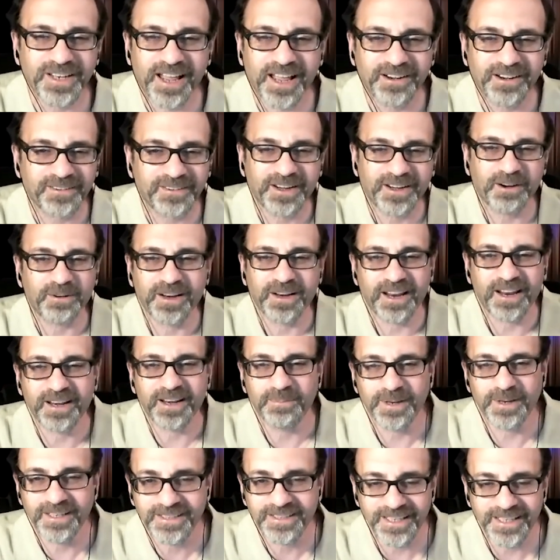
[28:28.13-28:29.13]
I don't care what
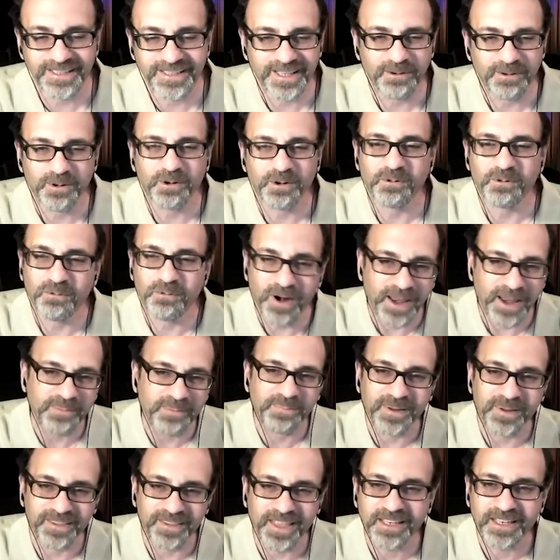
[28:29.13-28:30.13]
anybody says. They weren't
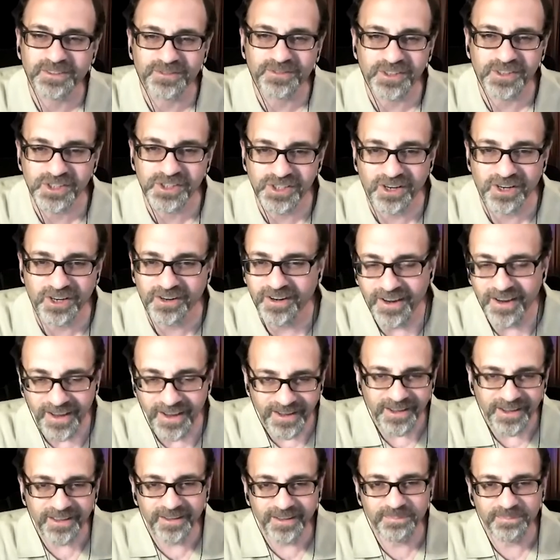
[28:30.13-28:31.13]
rapey, that's for sure.
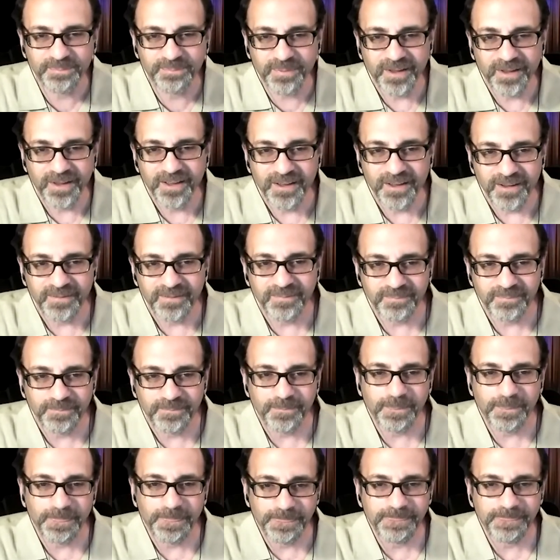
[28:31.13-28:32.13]
Well, no, um, they weren't
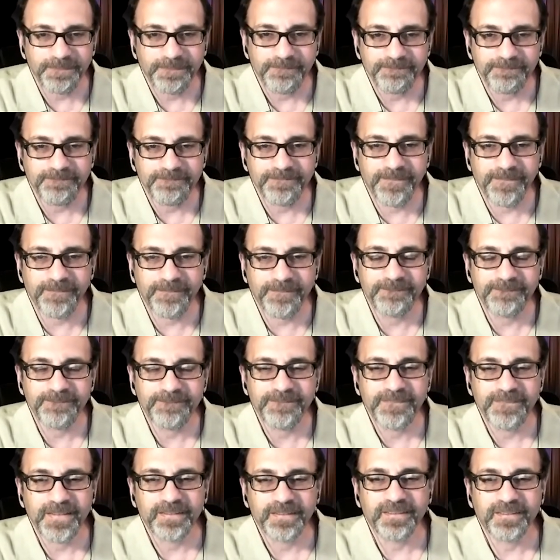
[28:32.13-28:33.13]
rapey. They weren't rapey. There
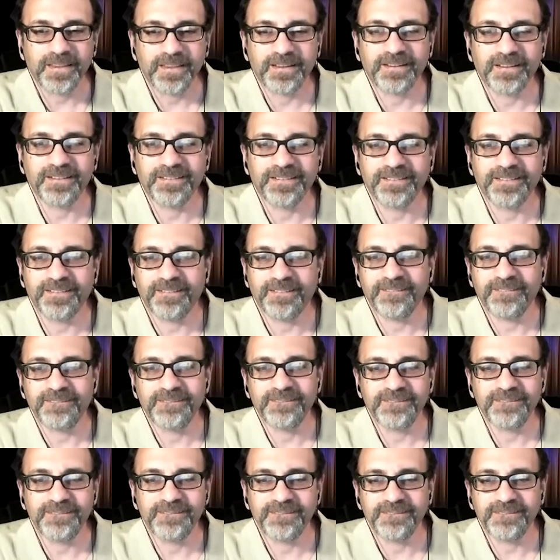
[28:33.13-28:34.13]
was definitely a lot of
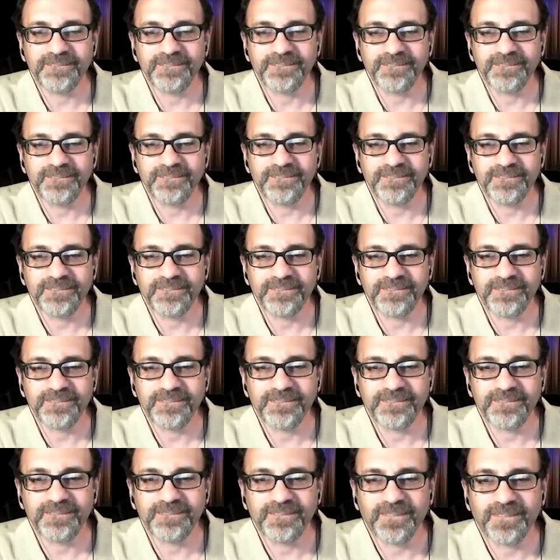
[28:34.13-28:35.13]
inappropriateness,
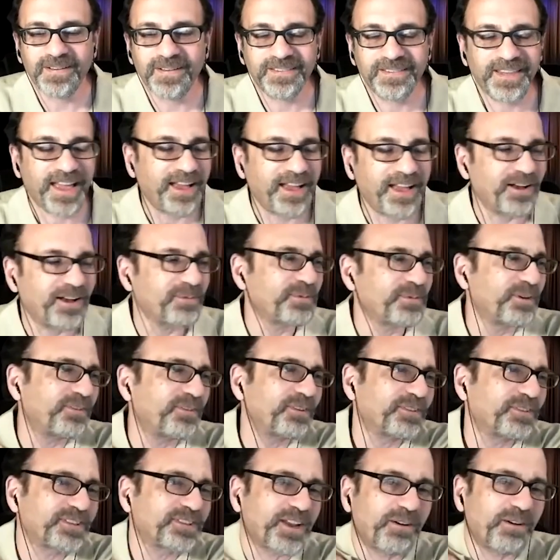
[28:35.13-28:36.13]
though. What the hell
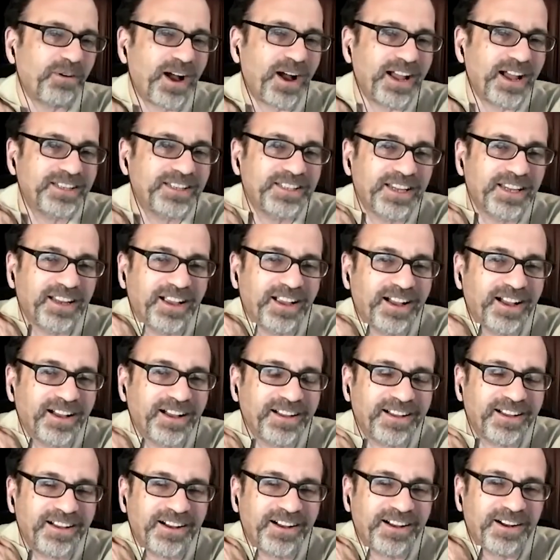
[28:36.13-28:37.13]
movie was I watching? Uh,
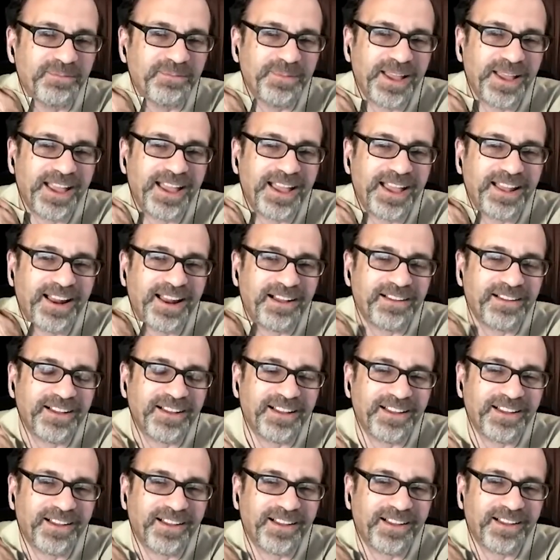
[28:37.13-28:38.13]
oh, man. I,
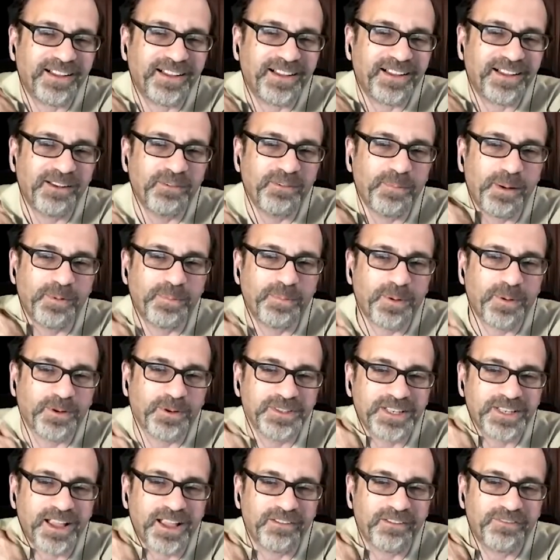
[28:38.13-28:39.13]
and I remember
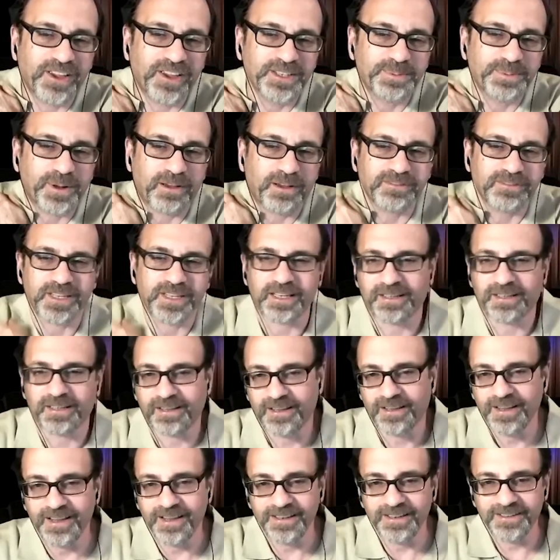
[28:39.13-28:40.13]
posting on Facebook, I was like,
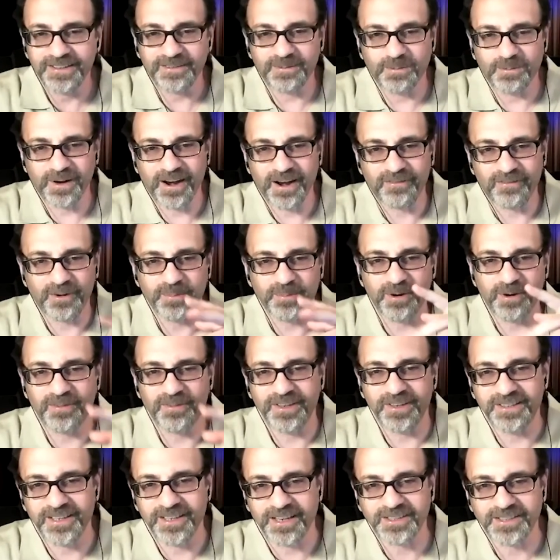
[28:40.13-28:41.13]
whatever
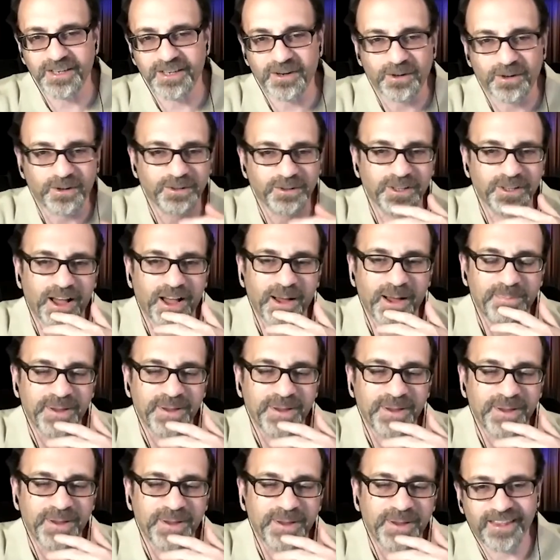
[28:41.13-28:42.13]
movie doesn't hold up.
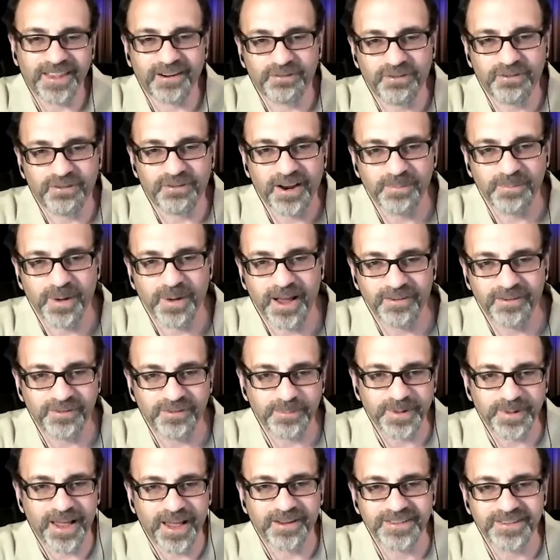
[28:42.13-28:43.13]
And then a friend of mine
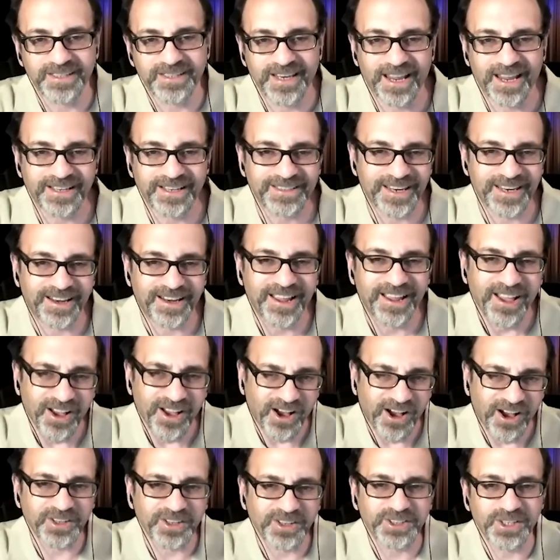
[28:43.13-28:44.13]
from downstate said,
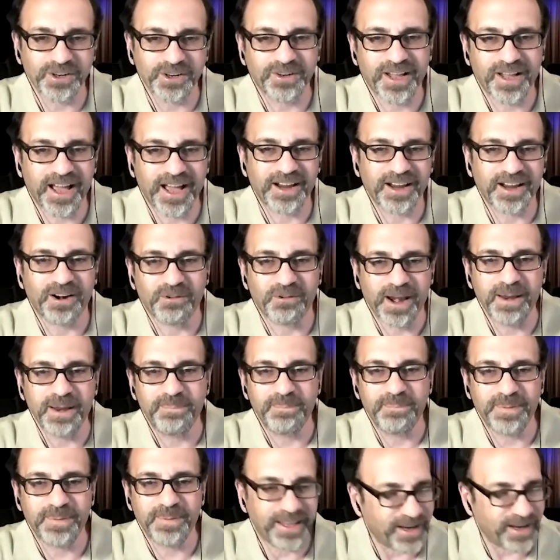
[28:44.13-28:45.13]
also kind of
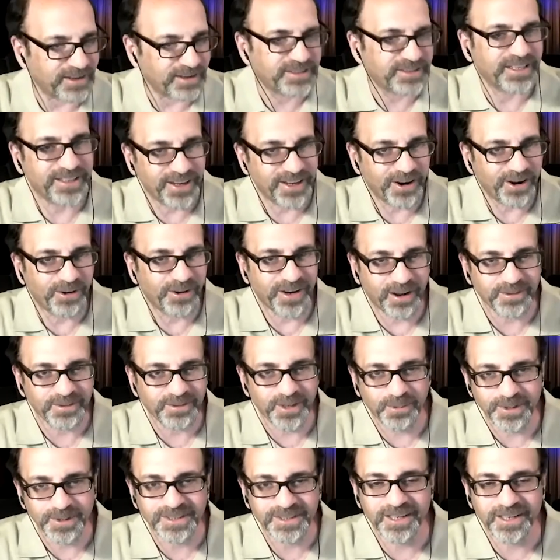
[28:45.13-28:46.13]
rapey. And I said, you know what? I was
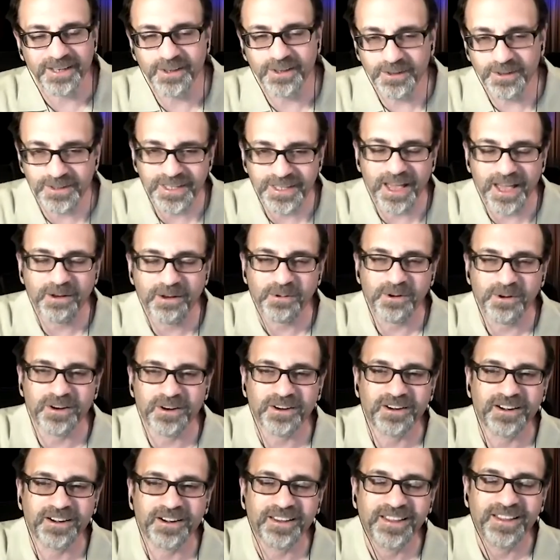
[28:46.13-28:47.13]
almost going to use that
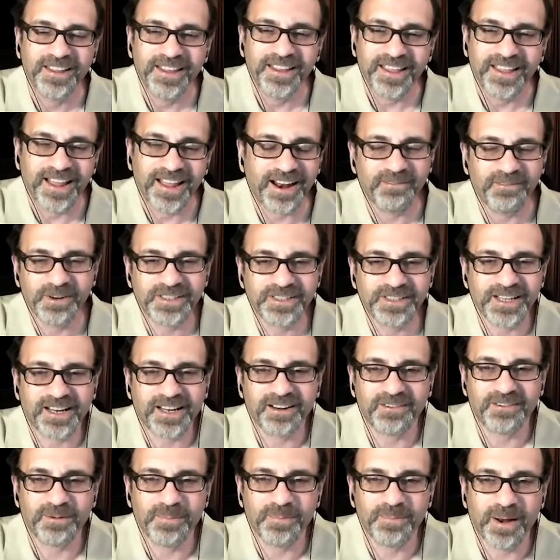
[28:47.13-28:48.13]
word. And I wish I
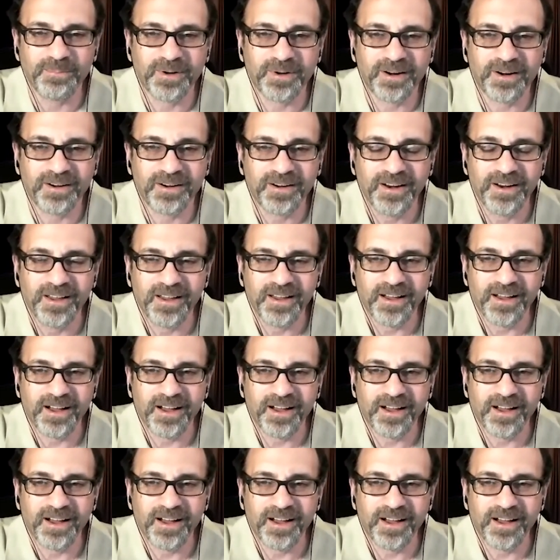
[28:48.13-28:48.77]
could remember.